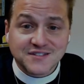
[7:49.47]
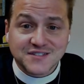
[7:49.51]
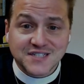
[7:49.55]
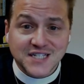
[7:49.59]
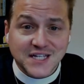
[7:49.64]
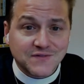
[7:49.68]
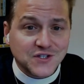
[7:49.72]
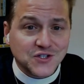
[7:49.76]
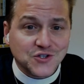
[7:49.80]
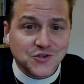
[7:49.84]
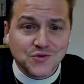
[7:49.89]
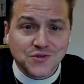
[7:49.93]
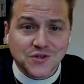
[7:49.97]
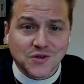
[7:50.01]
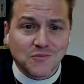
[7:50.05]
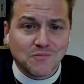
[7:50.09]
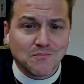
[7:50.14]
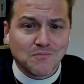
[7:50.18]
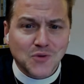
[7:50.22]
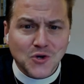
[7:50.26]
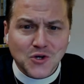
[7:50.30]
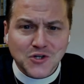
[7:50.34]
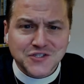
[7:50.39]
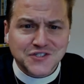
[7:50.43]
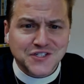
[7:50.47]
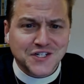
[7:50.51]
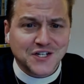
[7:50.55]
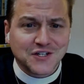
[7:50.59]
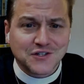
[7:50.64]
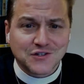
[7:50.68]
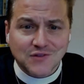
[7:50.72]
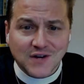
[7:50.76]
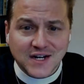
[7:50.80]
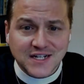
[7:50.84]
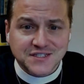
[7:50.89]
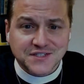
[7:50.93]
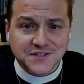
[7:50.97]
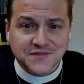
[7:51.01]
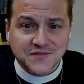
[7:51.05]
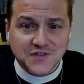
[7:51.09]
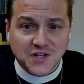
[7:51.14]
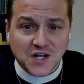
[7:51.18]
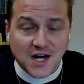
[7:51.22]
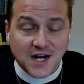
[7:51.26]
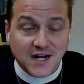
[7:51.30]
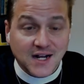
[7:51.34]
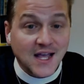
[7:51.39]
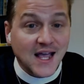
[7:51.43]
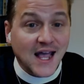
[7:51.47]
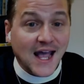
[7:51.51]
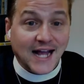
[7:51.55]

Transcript: given you the mercy and grace of God.